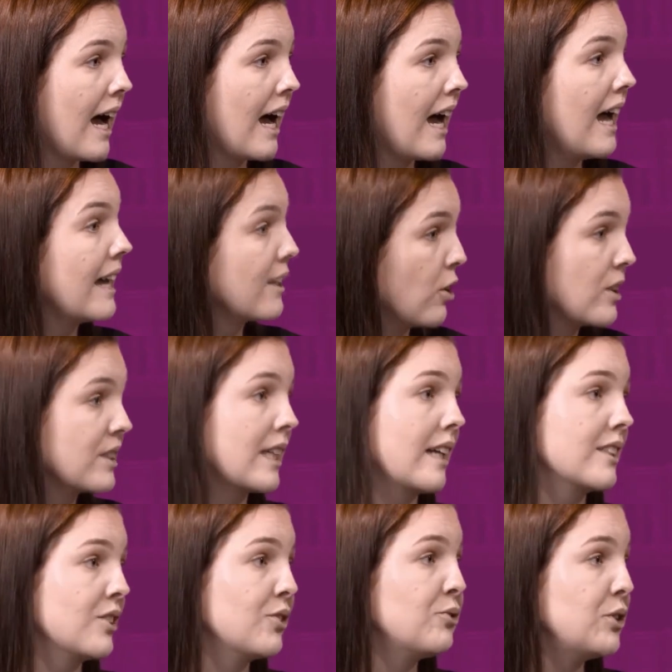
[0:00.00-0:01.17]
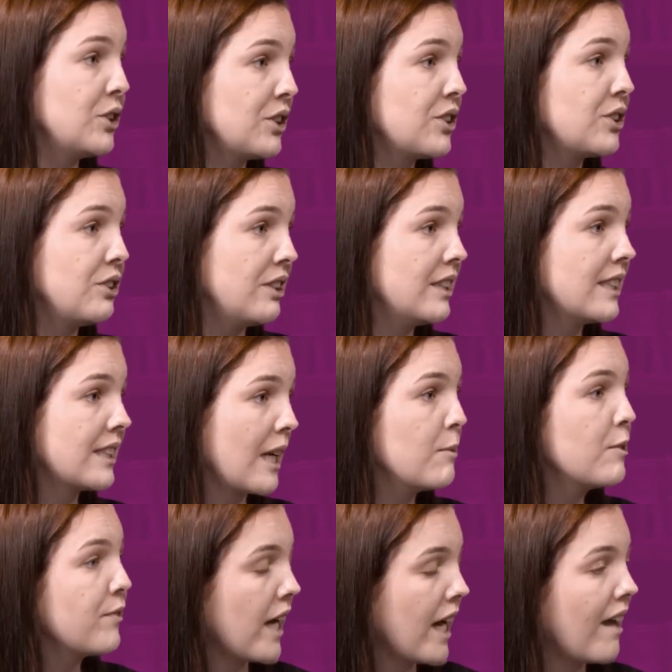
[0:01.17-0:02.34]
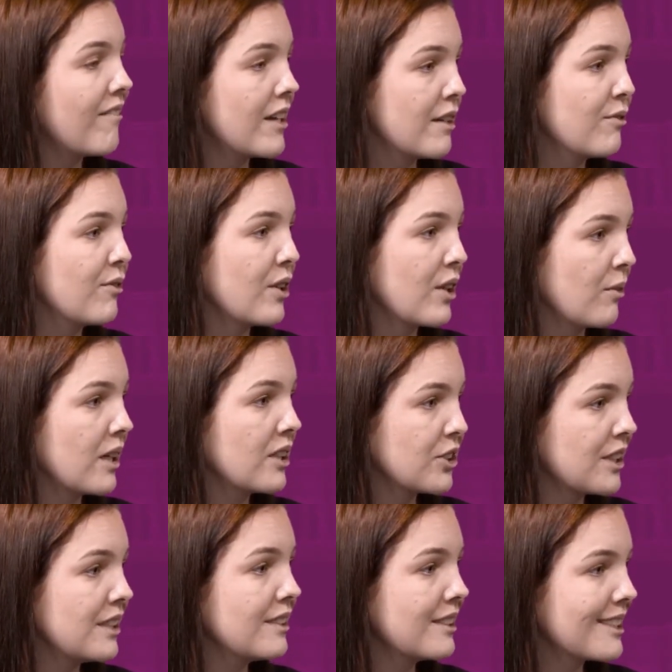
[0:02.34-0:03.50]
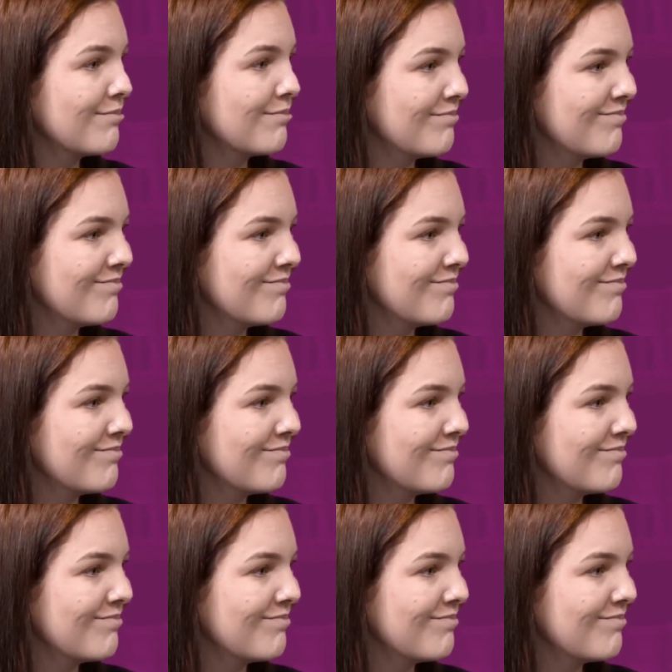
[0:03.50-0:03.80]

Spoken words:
and contact the Future Students team if they have any further questions.